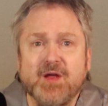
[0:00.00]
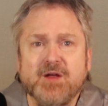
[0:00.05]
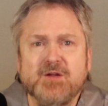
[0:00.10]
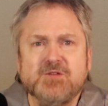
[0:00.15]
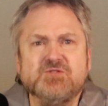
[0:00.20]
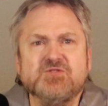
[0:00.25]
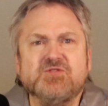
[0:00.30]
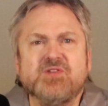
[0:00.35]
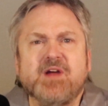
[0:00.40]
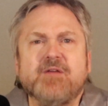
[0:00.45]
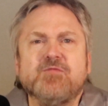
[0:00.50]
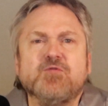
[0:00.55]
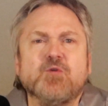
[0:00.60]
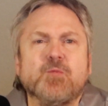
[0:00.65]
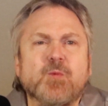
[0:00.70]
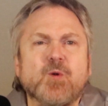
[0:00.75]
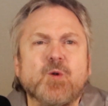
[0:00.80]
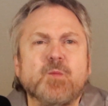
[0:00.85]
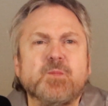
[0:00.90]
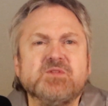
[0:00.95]
You just have to
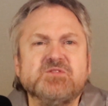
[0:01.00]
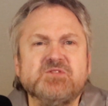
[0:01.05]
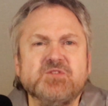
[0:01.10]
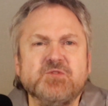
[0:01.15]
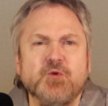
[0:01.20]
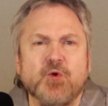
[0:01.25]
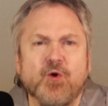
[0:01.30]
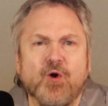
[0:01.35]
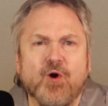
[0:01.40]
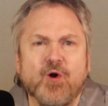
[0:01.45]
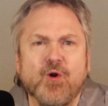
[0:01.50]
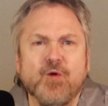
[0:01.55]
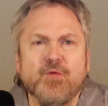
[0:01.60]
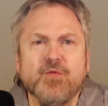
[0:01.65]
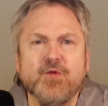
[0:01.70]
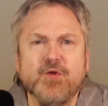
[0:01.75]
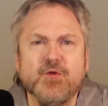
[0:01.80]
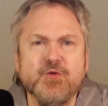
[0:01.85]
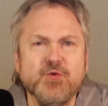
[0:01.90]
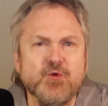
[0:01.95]
purpose in your
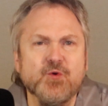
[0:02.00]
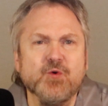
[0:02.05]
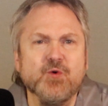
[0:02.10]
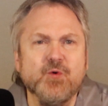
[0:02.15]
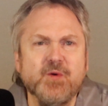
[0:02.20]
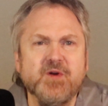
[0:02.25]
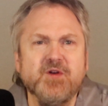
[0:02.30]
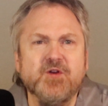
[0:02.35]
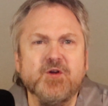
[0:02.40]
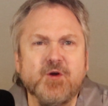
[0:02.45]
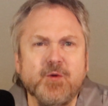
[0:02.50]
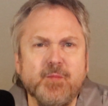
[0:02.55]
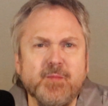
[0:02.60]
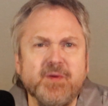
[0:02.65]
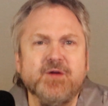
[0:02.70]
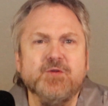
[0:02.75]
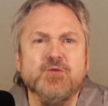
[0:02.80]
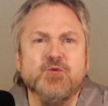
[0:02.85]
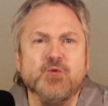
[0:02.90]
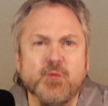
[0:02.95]
heart that you're going to
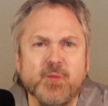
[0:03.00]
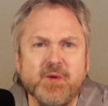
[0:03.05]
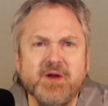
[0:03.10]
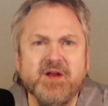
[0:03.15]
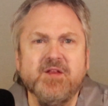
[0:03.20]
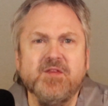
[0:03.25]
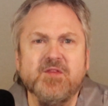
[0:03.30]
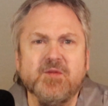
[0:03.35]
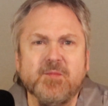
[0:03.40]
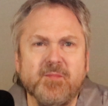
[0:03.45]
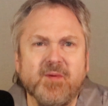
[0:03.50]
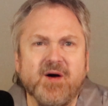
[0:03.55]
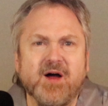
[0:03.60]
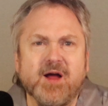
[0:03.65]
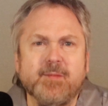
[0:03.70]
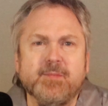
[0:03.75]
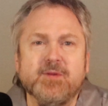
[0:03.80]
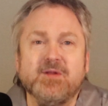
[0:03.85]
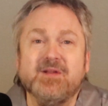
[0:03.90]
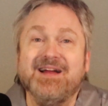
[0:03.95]
commit to reading the
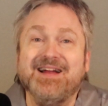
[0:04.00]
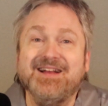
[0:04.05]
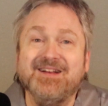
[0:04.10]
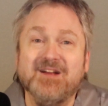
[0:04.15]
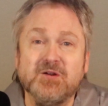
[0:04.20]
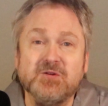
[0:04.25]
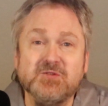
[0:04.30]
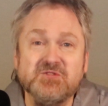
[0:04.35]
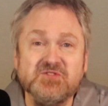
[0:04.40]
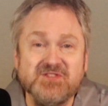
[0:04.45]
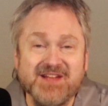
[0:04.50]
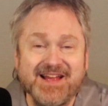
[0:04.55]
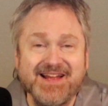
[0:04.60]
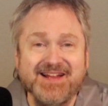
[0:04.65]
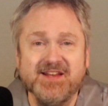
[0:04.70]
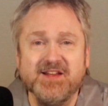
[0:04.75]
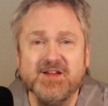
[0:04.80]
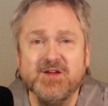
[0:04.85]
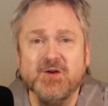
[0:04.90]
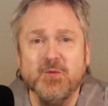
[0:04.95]
Bible and
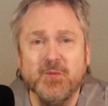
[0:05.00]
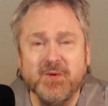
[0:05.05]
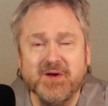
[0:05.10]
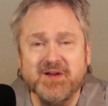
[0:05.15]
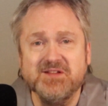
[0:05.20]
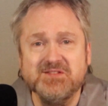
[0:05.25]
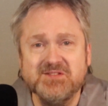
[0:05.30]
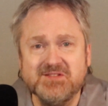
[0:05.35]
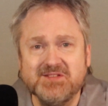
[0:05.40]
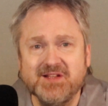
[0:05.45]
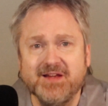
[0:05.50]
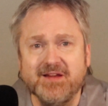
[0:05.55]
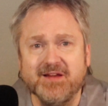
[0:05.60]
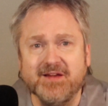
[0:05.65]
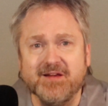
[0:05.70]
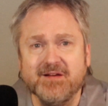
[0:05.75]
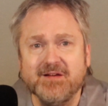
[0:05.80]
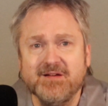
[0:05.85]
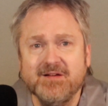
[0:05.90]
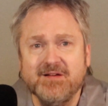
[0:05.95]
understanding what it's
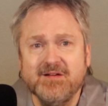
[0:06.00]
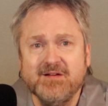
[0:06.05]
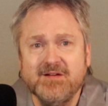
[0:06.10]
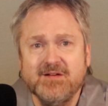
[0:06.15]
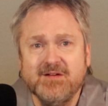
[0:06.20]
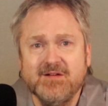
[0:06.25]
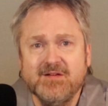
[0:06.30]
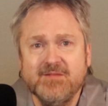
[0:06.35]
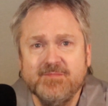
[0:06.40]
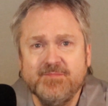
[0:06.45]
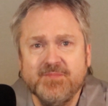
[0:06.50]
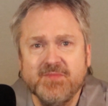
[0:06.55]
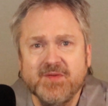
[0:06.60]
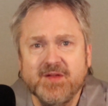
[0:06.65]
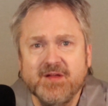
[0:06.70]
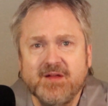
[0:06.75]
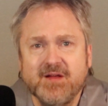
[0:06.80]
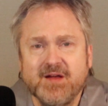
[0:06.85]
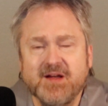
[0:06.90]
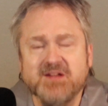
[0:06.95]
saying.
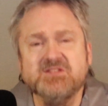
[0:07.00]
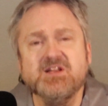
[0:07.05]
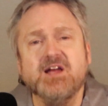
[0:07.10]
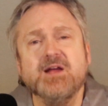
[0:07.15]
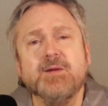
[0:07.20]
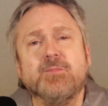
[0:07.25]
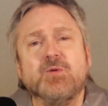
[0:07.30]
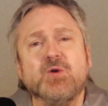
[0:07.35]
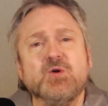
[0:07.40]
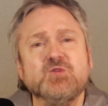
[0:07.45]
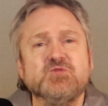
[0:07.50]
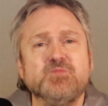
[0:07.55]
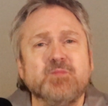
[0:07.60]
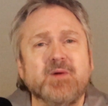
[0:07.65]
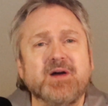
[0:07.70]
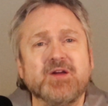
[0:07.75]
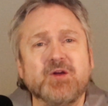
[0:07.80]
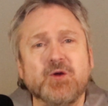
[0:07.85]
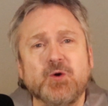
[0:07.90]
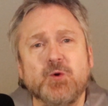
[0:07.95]
As I approach
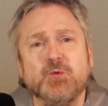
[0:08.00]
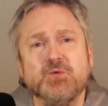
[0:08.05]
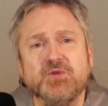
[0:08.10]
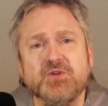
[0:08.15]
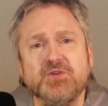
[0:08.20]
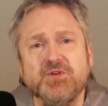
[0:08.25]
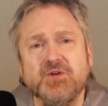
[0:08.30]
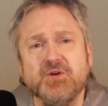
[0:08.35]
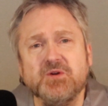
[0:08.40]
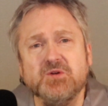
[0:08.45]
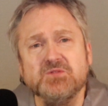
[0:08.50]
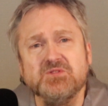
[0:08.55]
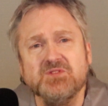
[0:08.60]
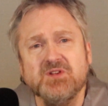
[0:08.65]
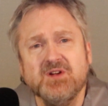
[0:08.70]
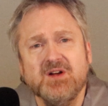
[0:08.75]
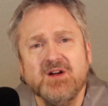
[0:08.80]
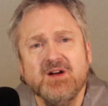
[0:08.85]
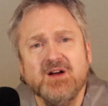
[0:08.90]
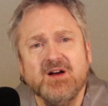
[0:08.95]
my golden years,
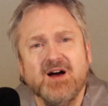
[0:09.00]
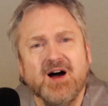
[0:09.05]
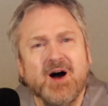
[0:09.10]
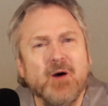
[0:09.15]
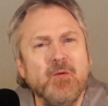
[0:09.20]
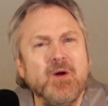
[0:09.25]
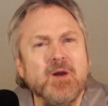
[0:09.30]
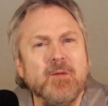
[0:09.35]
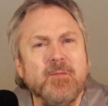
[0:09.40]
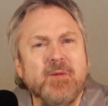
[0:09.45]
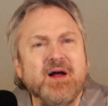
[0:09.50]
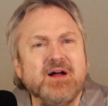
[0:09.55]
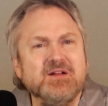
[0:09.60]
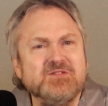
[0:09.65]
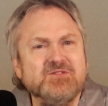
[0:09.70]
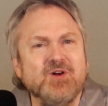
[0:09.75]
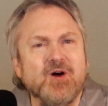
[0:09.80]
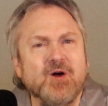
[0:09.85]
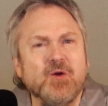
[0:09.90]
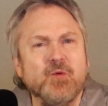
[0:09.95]
I want to
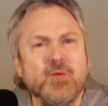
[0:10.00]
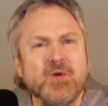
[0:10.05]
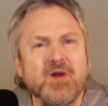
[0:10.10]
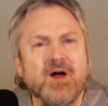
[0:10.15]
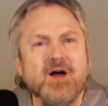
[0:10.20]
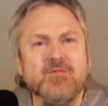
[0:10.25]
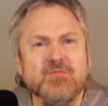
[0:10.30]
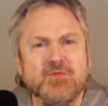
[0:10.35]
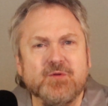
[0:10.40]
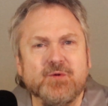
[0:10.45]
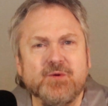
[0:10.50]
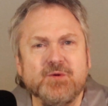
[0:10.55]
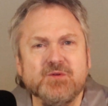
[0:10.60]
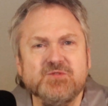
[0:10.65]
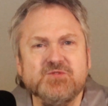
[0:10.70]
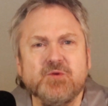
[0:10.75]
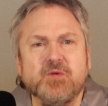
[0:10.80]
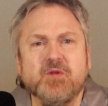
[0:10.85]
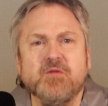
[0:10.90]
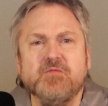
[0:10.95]
pass on what I've learned
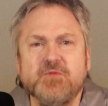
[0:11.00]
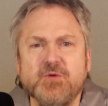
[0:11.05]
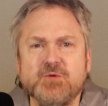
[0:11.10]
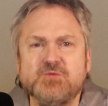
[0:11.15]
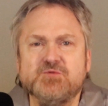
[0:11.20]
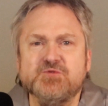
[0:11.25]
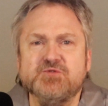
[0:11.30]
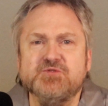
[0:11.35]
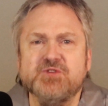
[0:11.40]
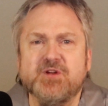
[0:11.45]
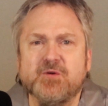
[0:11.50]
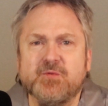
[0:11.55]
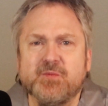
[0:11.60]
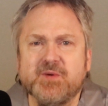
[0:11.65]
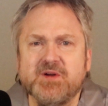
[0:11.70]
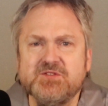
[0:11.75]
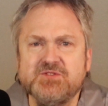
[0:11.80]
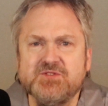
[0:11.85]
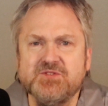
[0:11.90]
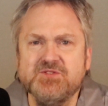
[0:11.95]
so that future
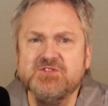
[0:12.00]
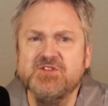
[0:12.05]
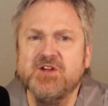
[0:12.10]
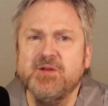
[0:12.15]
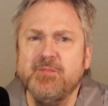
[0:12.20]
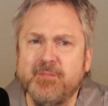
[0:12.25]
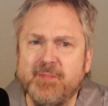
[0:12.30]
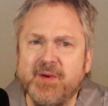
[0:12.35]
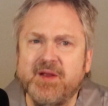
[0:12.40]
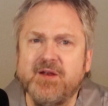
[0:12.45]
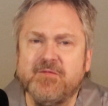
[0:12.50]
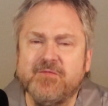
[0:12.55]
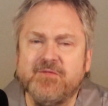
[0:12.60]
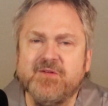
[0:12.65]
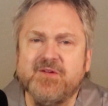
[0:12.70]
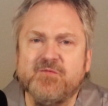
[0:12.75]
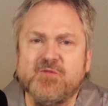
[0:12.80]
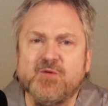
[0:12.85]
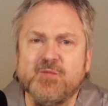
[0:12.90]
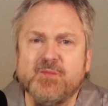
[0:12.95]
generations can
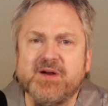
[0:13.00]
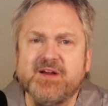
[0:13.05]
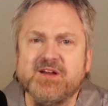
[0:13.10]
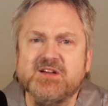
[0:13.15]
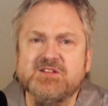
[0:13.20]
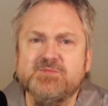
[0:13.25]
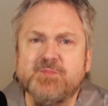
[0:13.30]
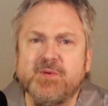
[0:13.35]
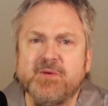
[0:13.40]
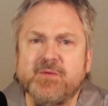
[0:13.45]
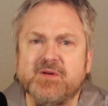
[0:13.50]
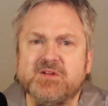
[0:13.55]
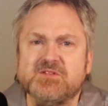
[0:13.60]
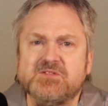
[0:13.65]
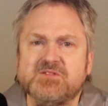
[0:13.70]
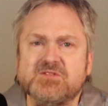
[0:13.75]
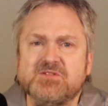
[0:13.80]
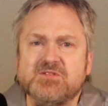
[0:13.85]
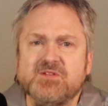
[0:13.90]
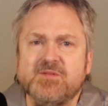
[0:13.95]
benefit from my
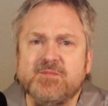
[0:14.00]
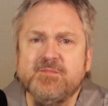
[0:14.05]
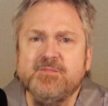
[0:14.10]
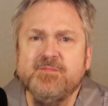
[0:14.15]
experiences.